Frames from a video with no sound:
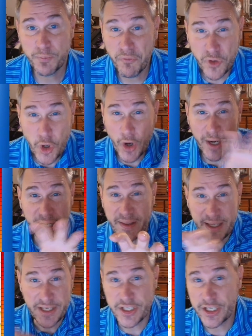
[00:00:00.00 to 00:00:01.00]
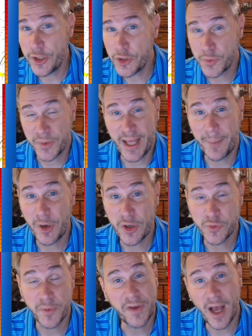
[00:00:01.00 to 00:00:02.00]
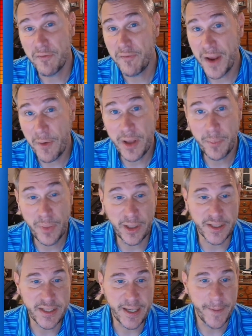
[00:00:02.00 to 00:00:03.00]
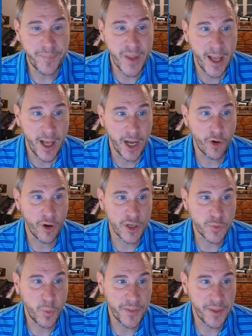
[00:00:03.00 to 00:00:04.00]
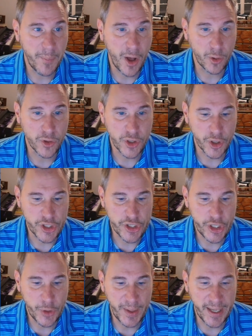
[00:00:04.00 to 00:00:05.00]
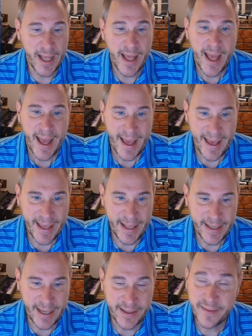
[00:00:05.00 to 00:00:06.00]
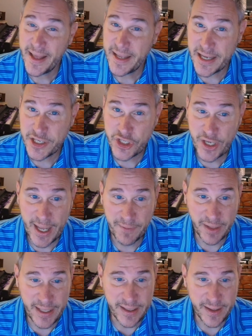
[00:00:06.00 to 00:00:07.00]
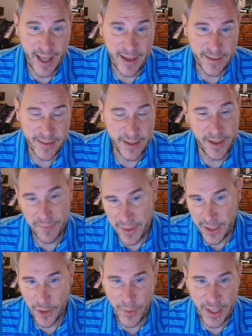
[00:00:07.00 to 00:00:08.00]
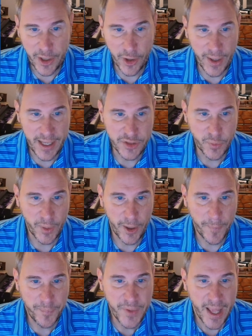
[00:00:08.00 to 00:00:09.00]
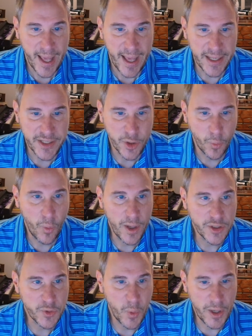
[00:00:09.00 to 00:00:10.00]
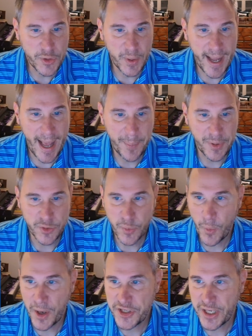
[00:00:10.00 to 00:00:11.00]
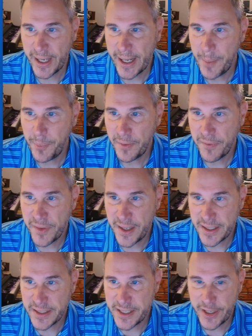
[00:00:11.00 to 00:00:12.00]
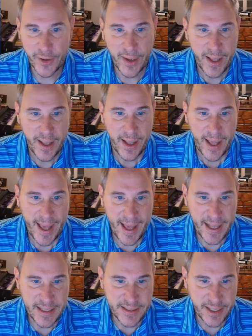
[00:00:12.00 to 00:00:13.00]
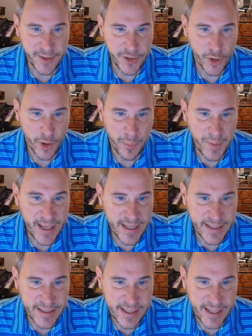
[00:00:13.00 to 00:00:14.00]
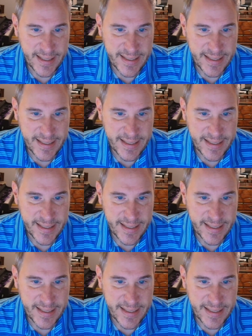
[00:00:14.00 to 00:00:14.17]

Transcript: targeted the East Coast with that because we've got variability across what the models are showing. And I did that yesterday. I've linked to that uh, video here as well. And so watch, watch what happens. We're watching a couple of things here as uh, the Europeans